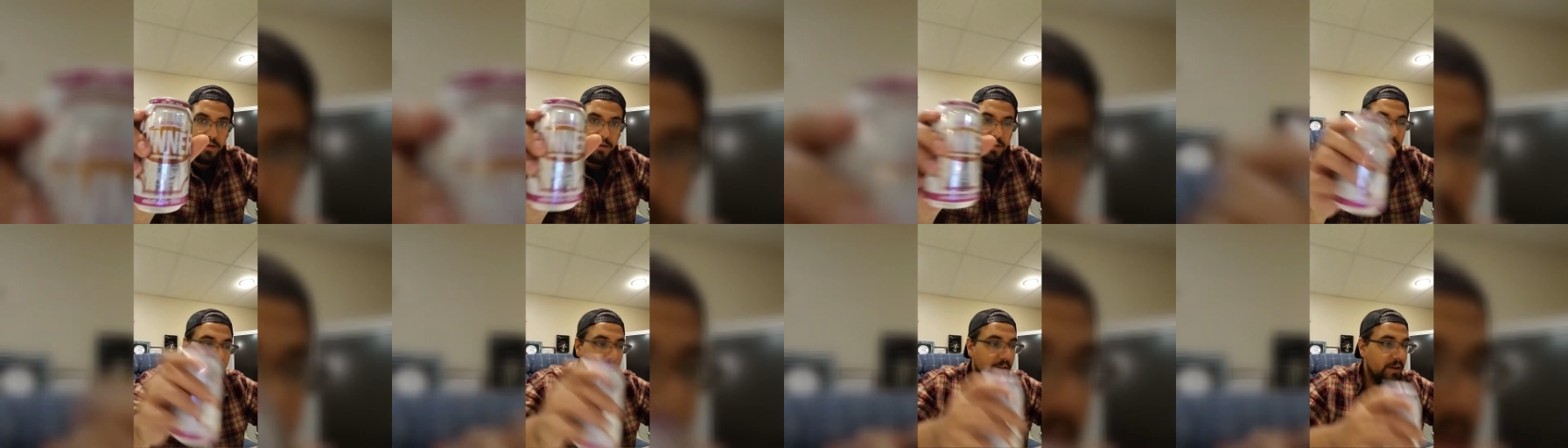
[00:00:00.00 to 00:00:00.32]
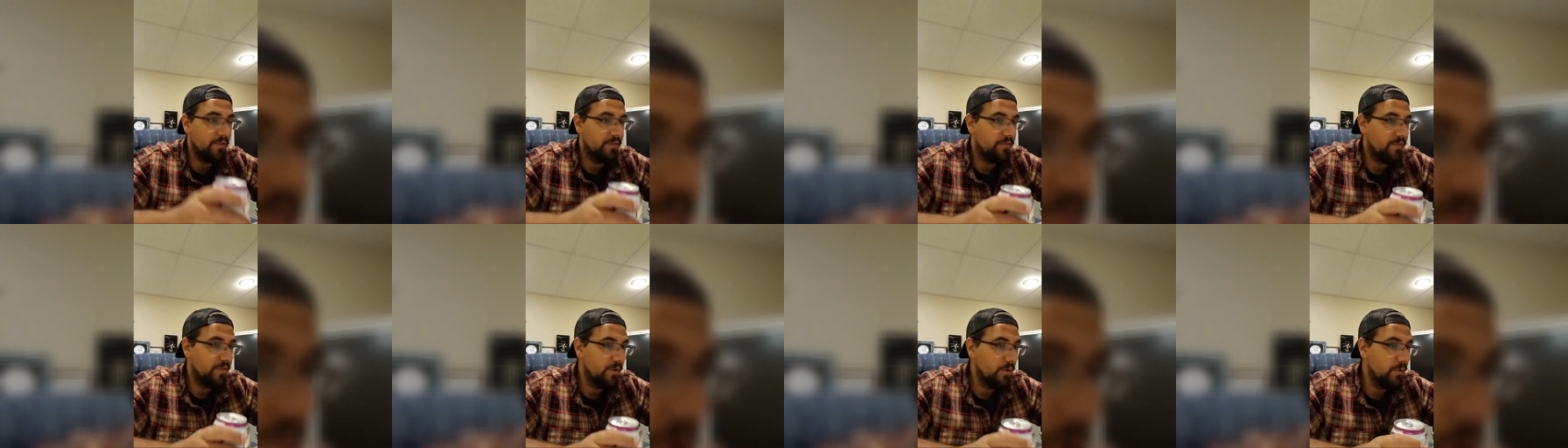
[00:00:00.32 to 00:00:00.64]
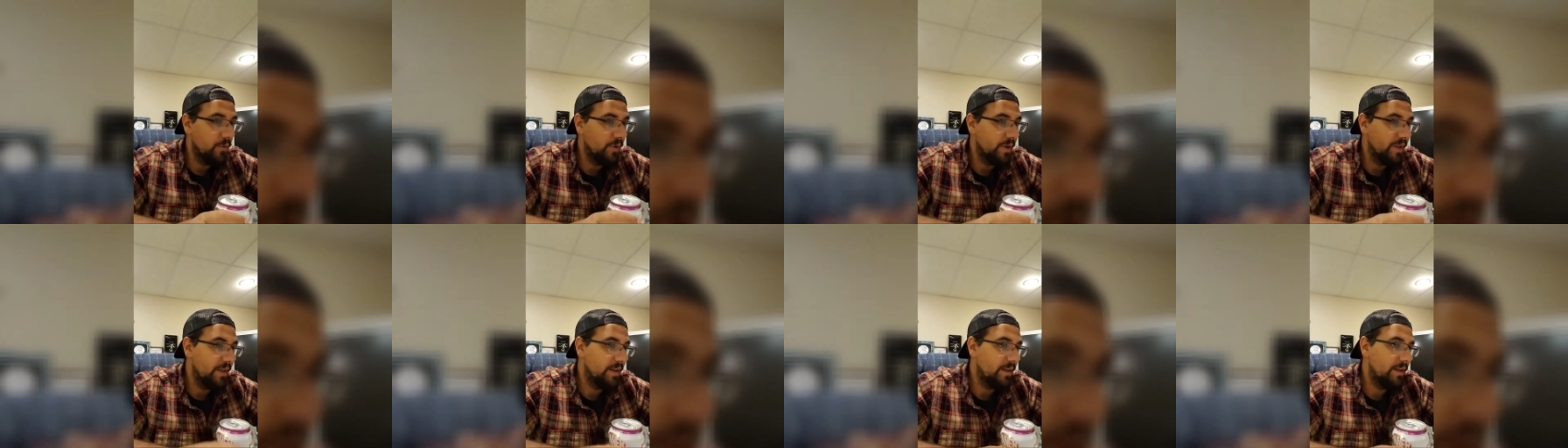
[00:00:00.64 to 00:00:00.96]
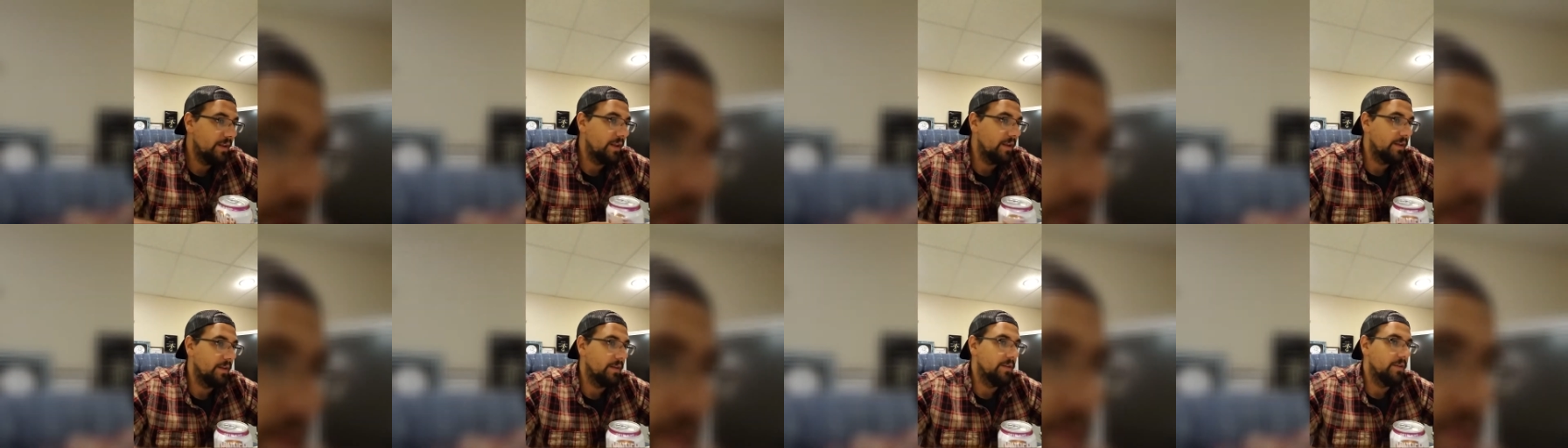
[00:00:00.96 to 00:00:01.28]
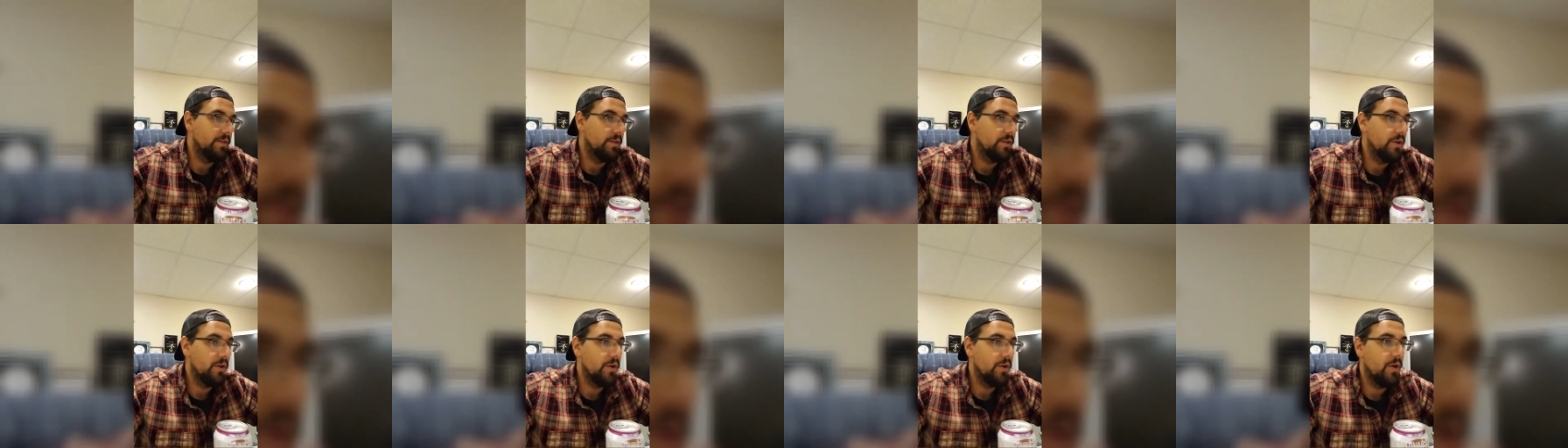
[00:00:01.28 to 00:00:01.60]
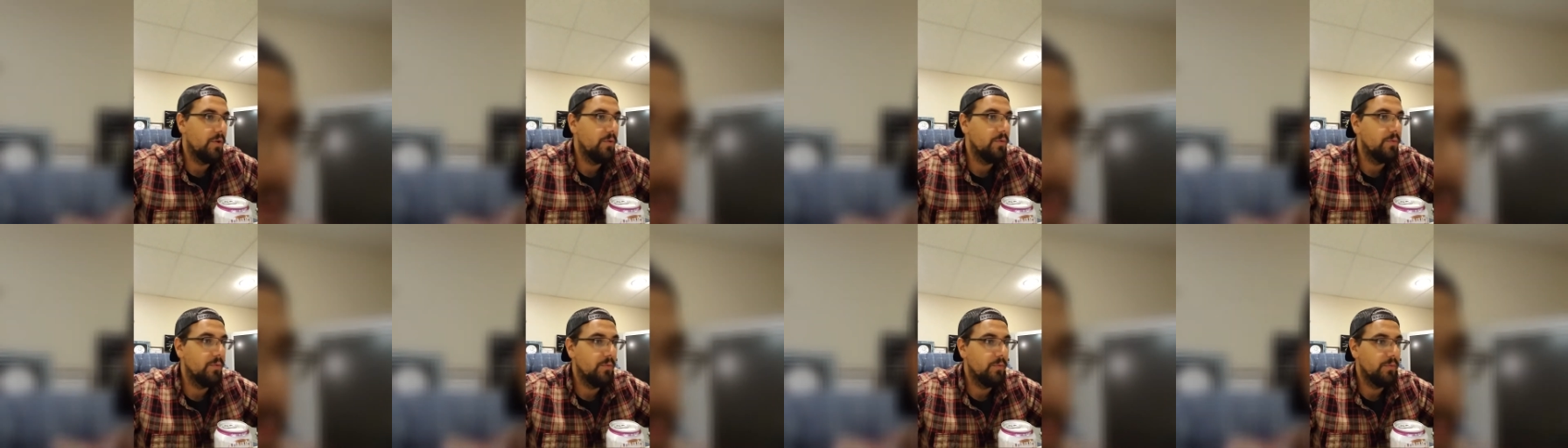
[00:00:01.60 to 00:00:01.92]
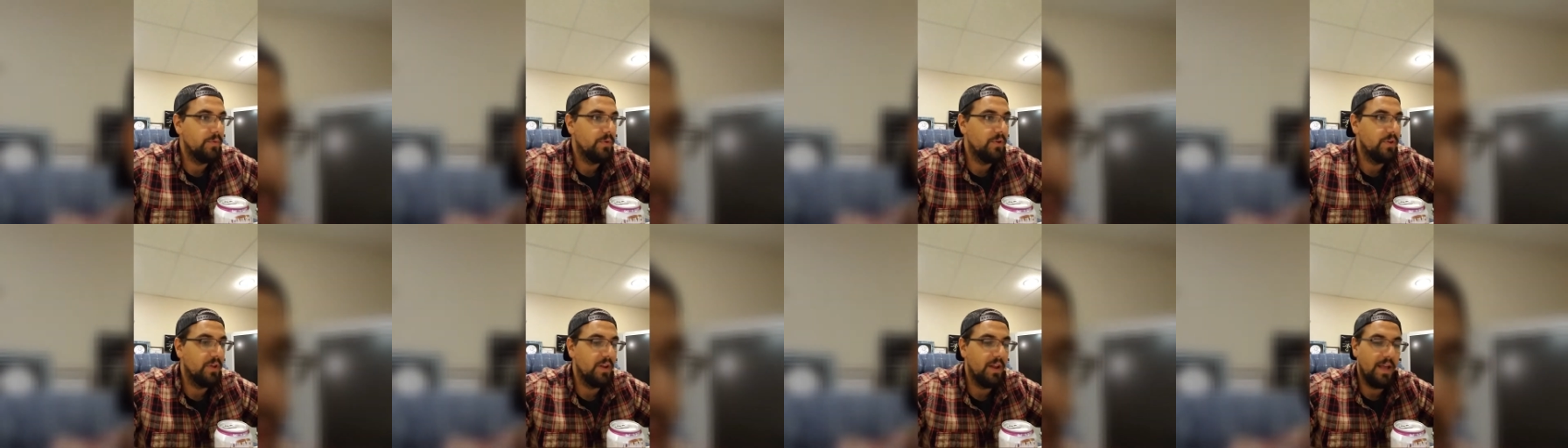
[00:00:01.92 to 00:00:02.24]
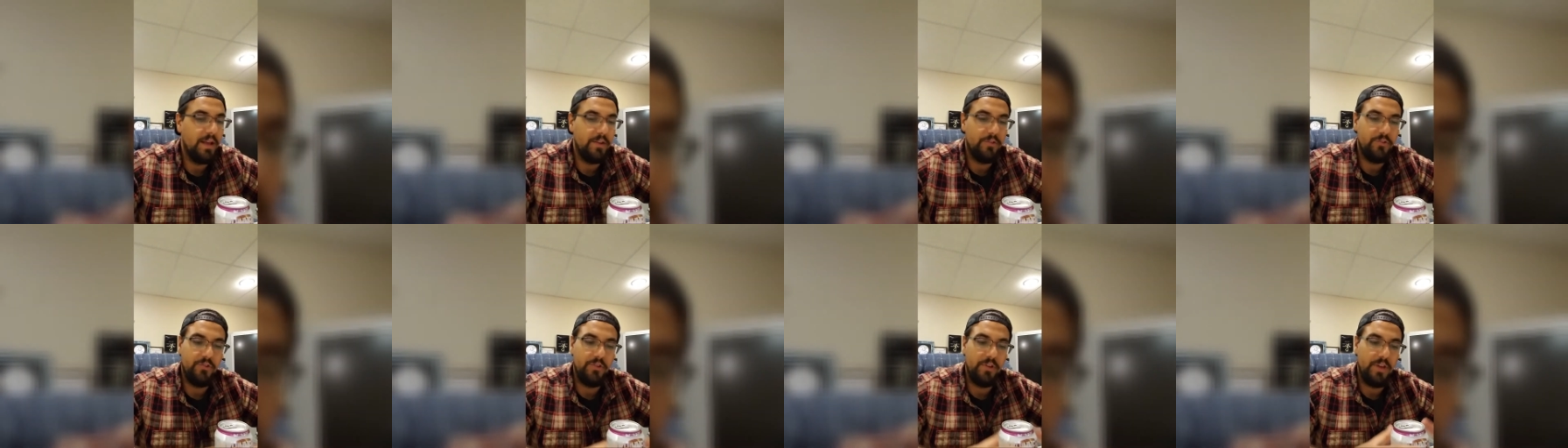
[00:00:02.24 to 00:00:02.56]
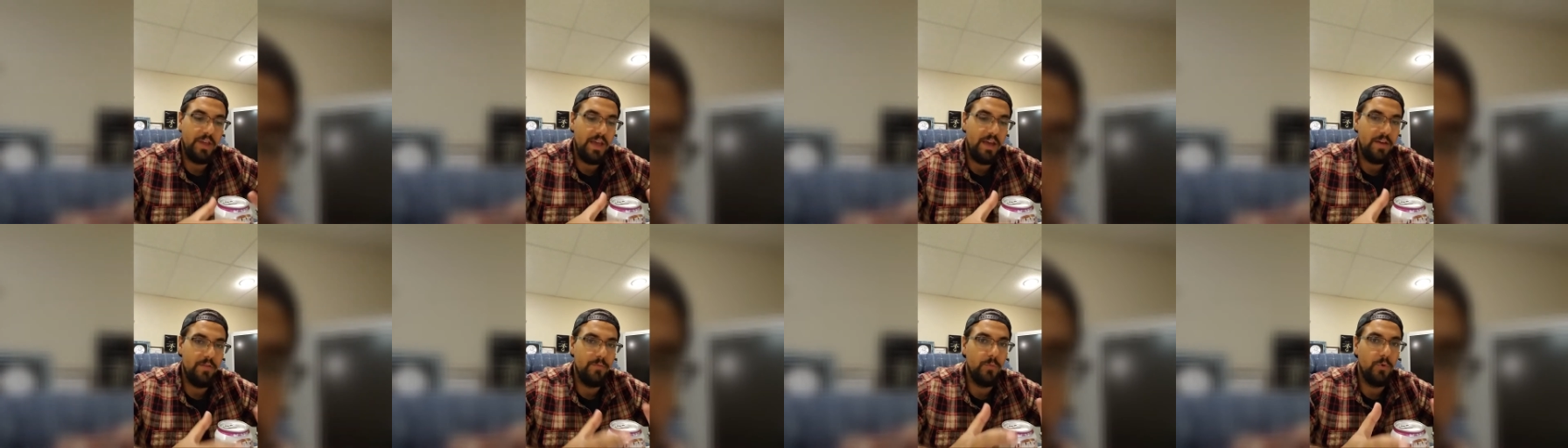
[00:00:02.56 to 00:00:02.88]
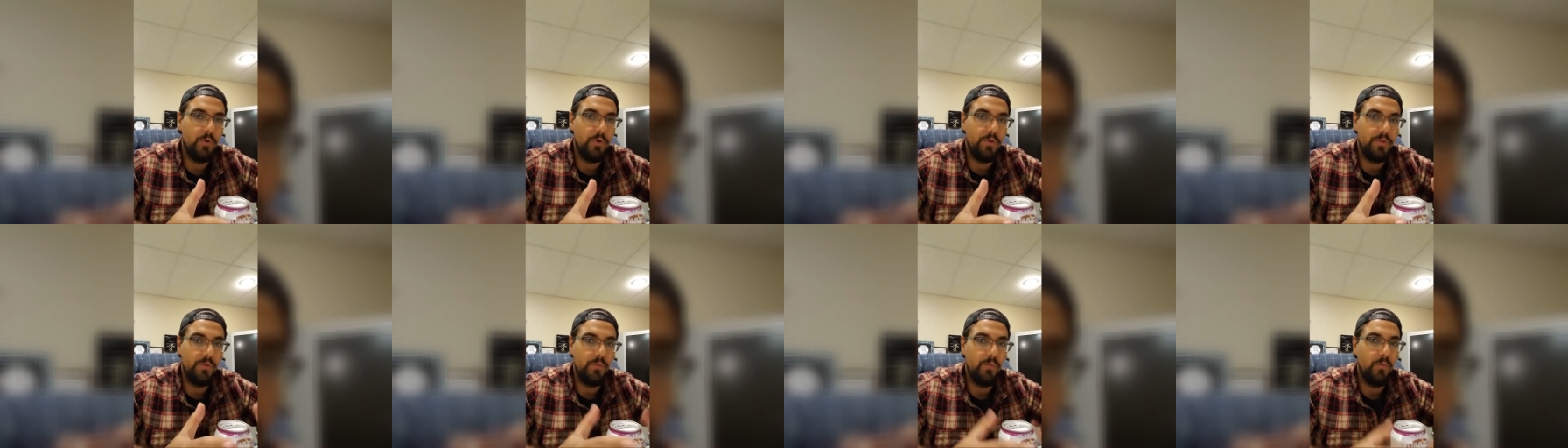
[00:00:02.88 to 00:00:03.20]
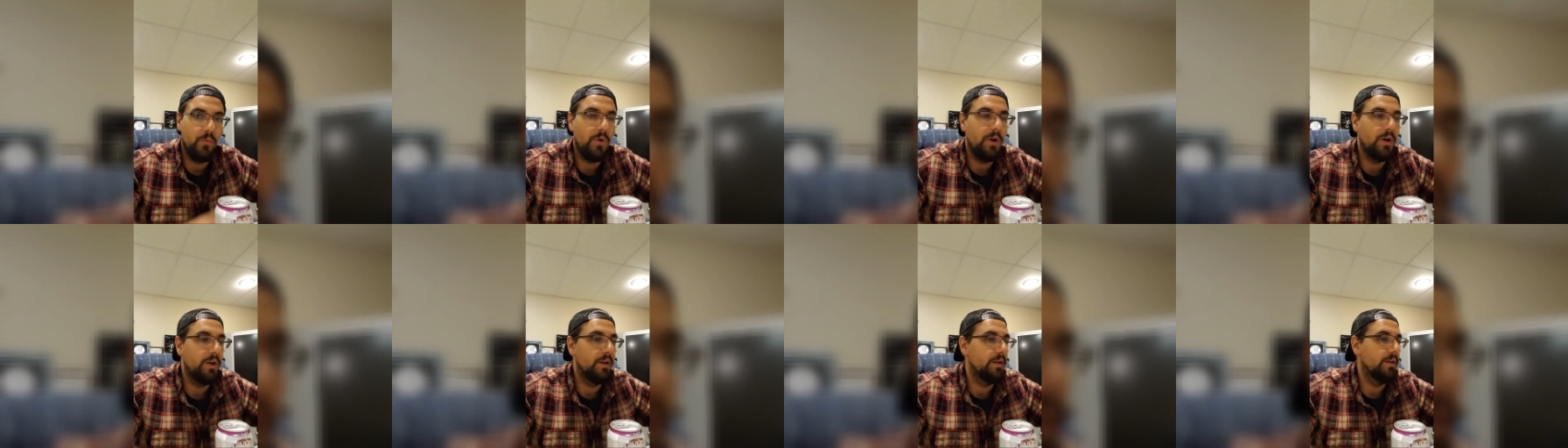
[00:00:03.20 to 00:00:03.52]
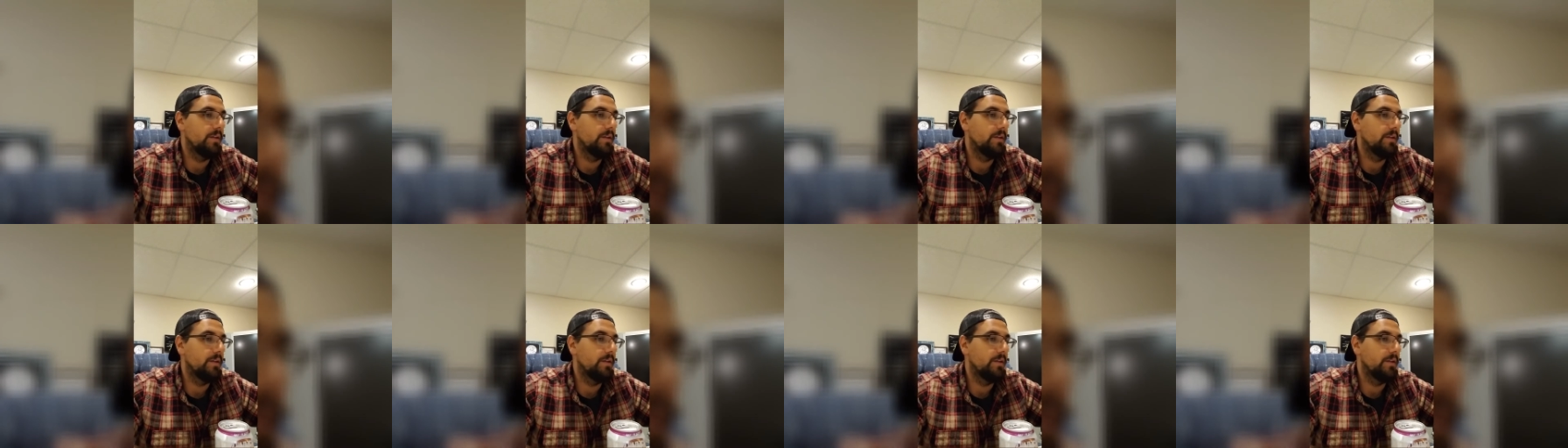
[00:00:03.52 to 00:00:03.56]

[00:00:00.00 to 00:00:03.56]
get a few in, and you can actually have more than one.